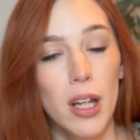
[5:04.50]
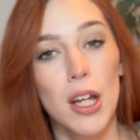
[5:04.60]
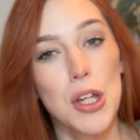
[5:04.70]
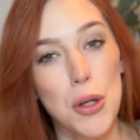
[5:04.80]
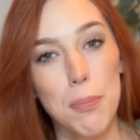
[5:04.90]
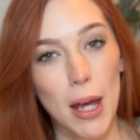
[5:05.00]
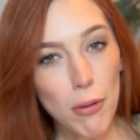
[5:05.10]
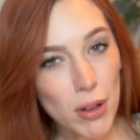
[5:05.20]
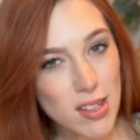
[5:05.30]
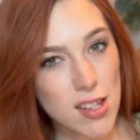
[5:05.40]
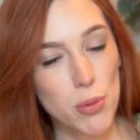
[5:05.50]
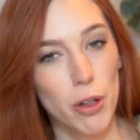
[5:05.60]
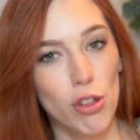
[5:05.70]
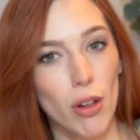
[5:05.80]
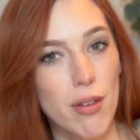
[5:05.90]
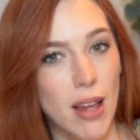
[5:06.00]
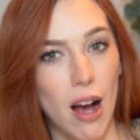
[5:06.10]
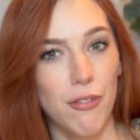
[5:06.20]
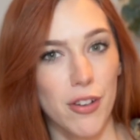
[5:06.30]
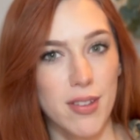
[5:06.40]
you may want to switch those
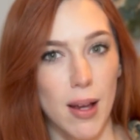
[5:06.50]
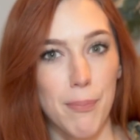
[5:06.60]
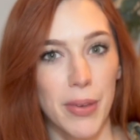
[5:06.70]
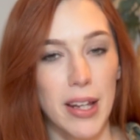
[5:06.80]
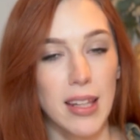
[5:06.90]
out for something